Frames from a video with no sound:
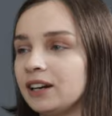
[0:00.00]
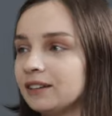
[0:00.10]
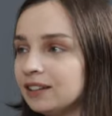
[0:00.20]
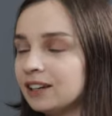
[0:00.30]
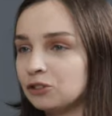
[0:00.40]
And I
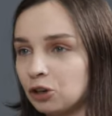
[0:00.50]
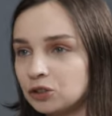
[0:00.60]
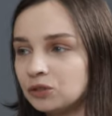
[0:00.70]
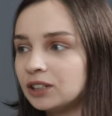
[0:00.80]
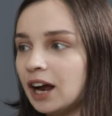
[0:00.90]
think at
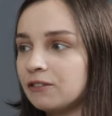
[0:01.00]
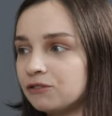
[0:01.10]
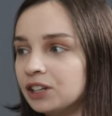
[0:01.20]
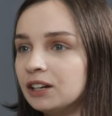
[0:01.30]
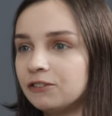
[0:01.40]
Oxford, I
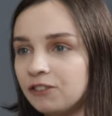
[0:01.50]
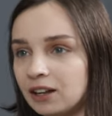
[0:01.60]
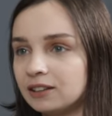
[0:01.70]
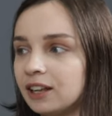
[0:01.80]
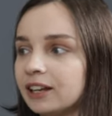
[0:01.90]
really
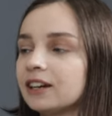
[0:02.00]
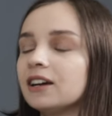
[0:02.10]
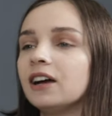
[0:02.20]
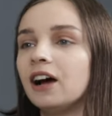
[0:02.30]
felt like